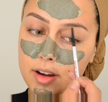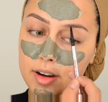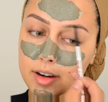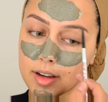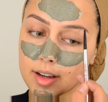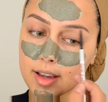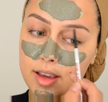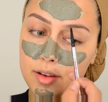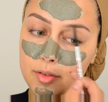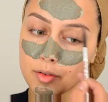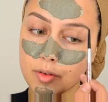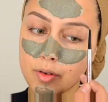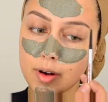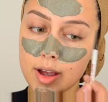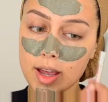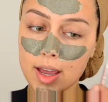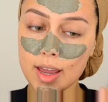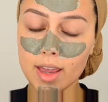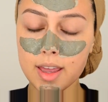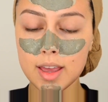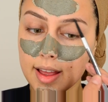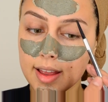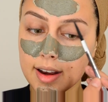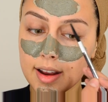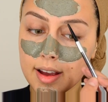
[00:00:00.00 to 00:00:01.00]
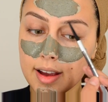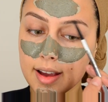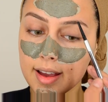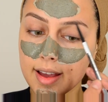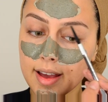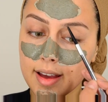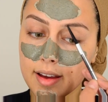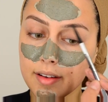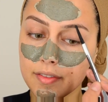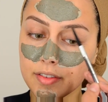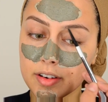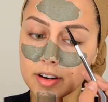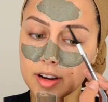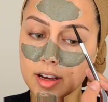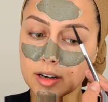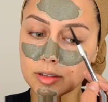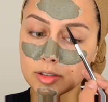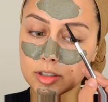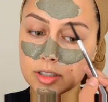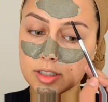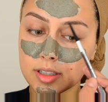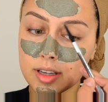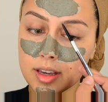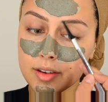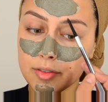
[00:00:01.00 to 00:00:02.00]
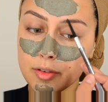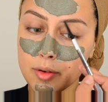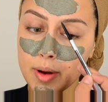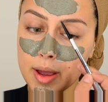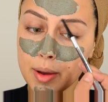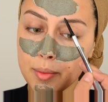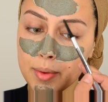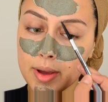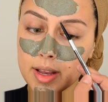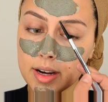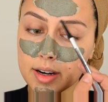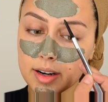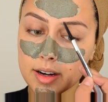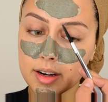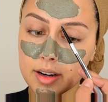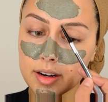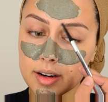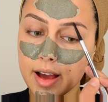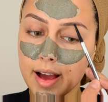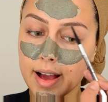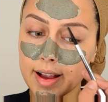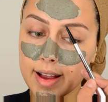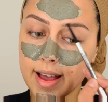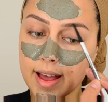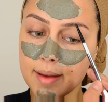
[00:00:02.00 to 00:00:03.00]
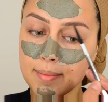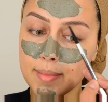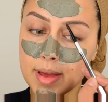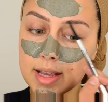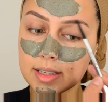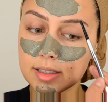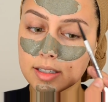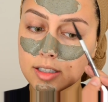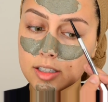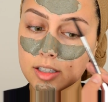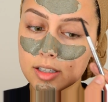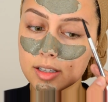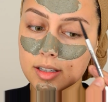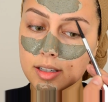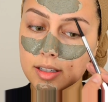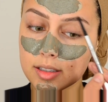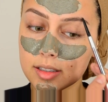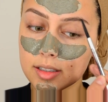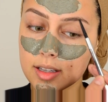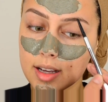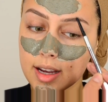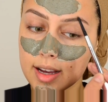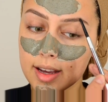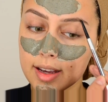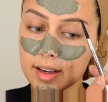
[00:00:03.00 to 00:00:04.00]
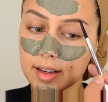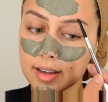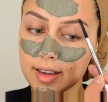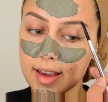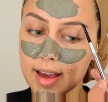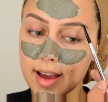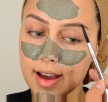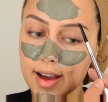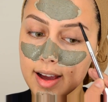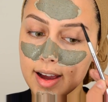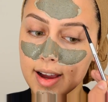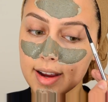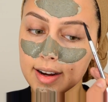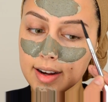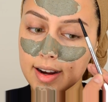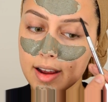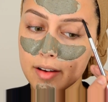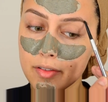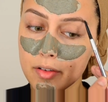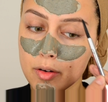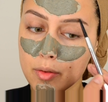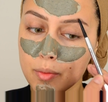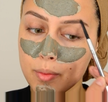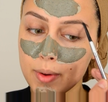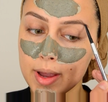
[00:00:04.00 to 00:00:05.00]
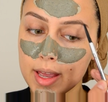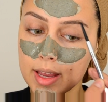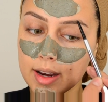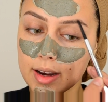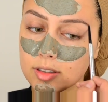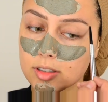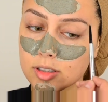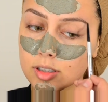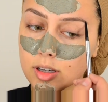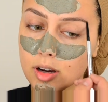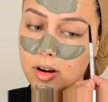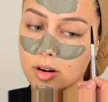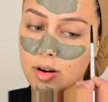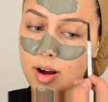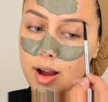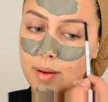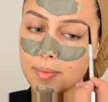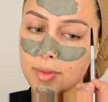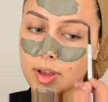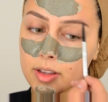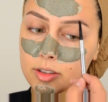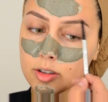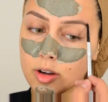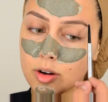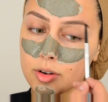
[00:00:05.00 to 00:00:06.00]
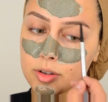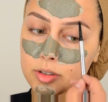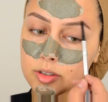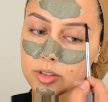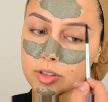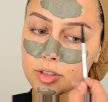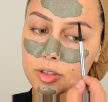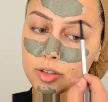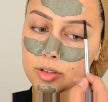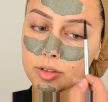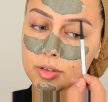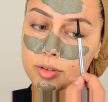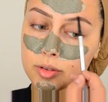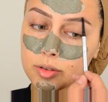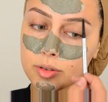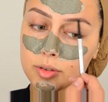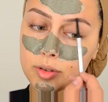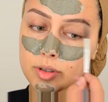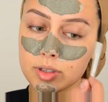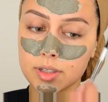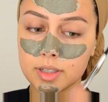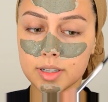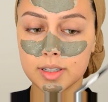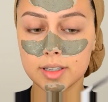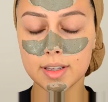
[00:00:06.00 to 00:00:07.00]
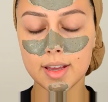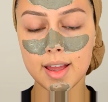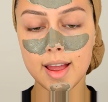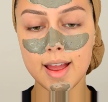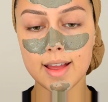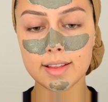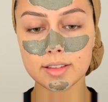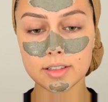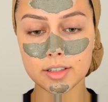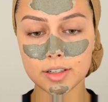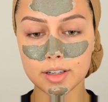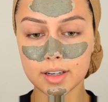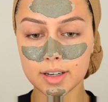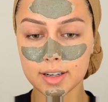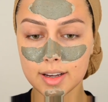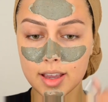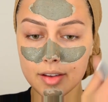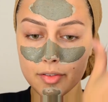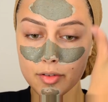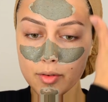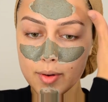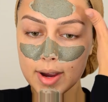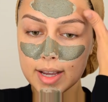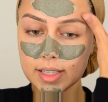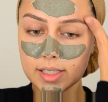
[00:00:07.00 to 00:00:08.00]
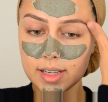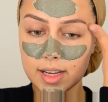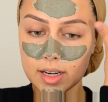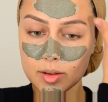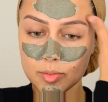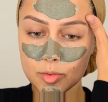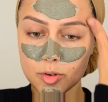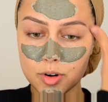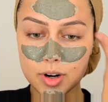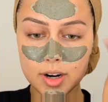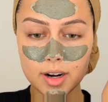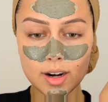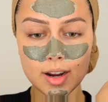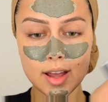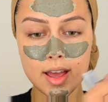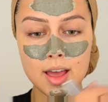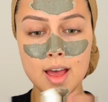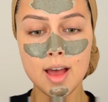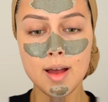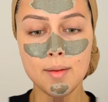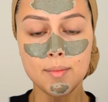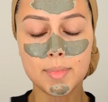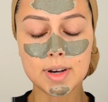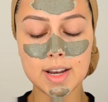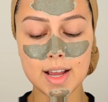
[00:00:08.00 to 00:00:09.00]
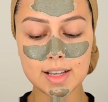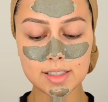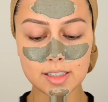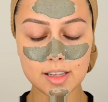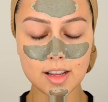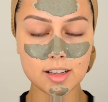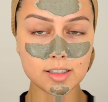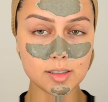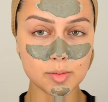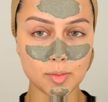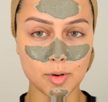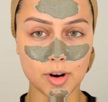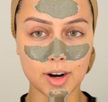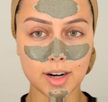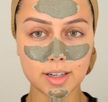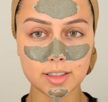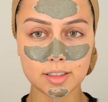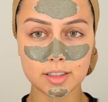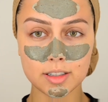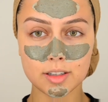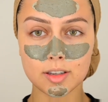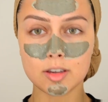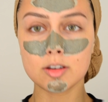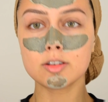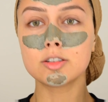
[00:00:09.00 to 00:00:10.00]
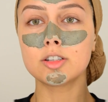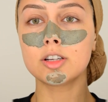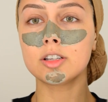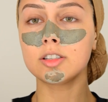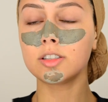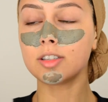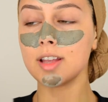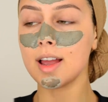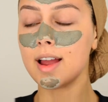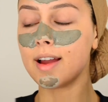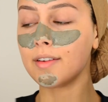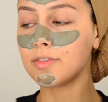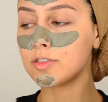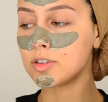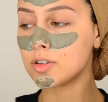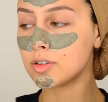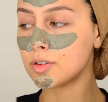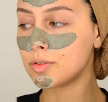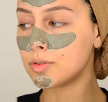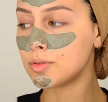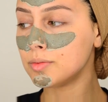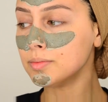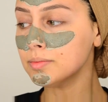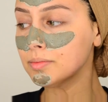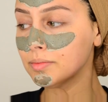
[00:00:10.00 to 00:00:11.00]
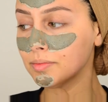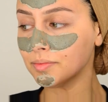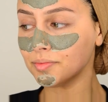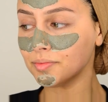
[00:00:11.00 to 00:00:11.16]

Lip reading: done a giveaway and I have announced the giveaway winner, I get messages like, yeah, I never win. So I'm not going to enter giveaways anymore. But that's not smart. You just have to